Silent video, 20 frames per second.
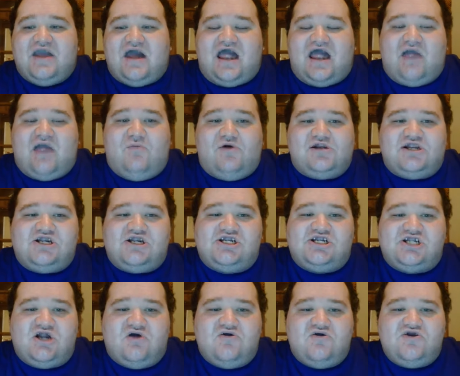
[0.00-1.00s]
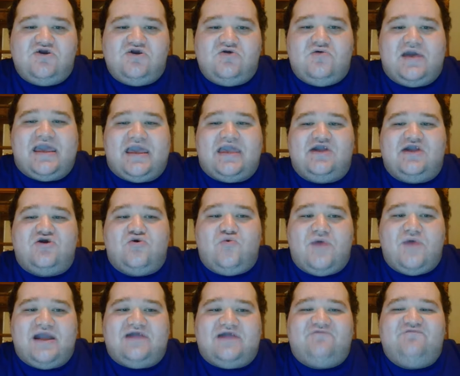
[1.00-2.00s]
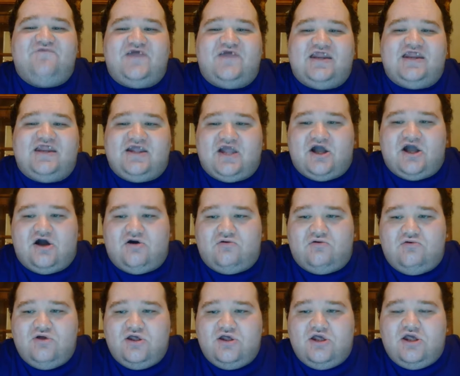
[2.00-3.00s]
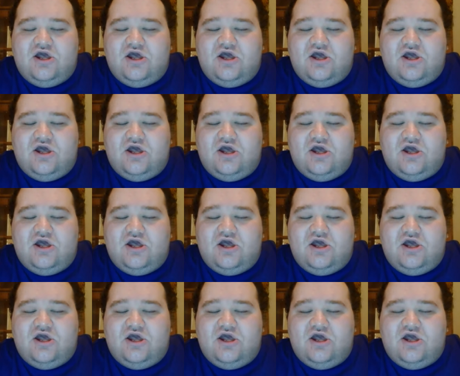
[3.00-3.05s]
I want to show you a quick video